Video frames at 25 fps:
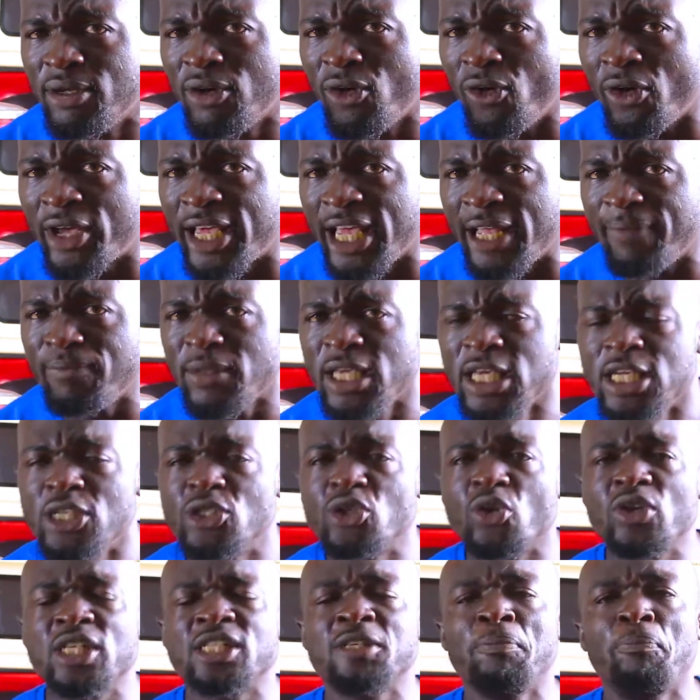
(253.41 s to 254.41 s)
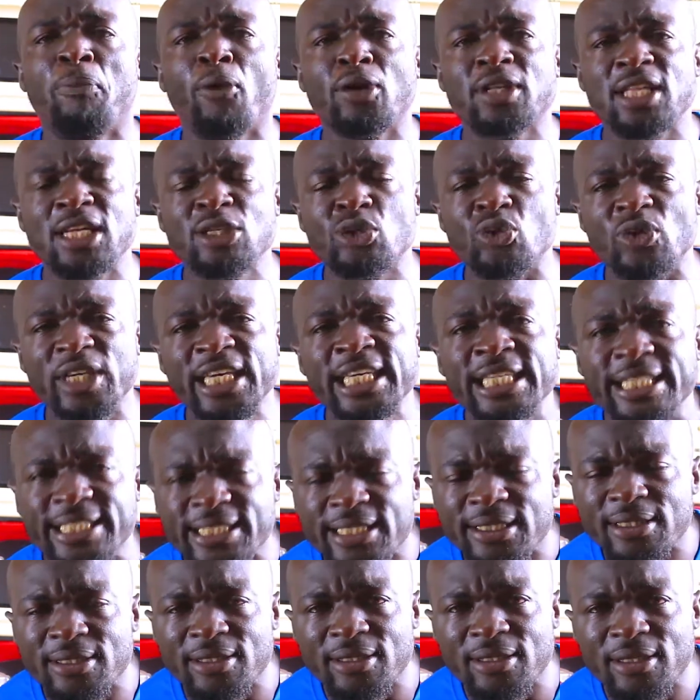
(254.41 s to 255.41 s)
Okay, so it's important to
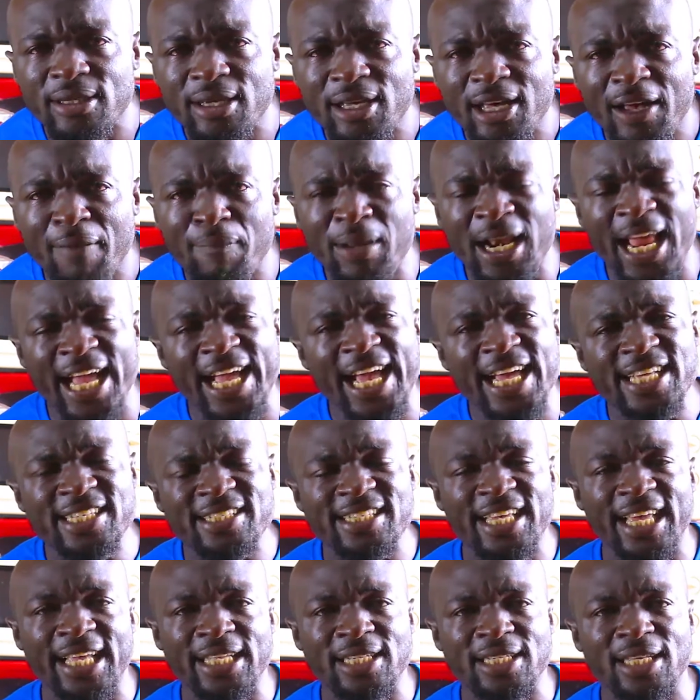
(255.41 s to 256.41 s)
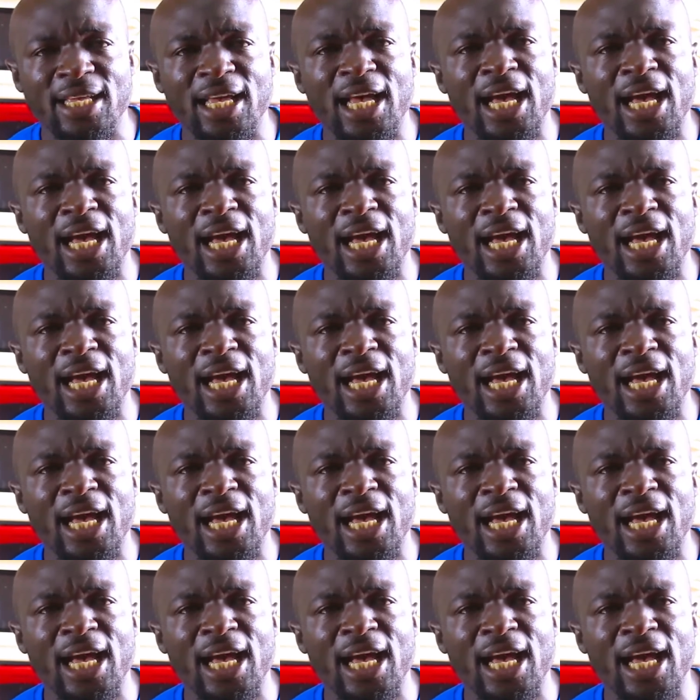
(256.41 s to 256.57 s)
eat, but like I said,